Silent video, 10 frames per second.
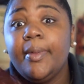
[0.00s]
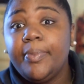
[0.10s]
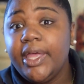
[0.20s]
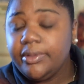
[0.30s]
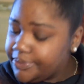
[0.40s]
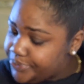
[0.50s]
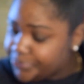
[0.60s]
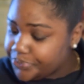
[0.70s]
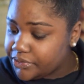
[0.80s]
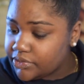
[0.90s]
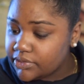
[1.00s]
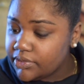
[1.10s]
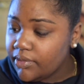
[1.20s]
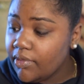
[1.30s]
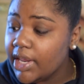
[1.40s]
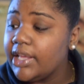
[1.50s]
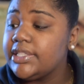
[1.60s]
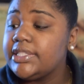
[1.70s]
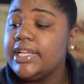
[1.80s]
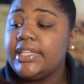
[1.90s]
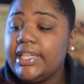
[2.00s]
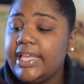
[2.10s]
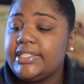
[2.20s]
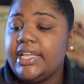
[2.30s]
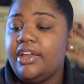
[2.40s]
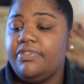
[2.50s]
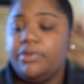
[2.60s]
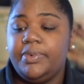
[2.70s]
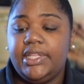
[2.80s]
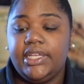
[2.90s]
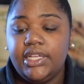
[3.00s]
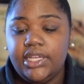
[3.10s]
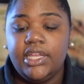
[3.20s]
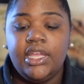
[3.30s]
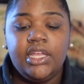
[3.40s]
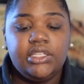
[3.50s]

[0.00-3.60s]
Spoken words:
but nonetheless the hair felt really good.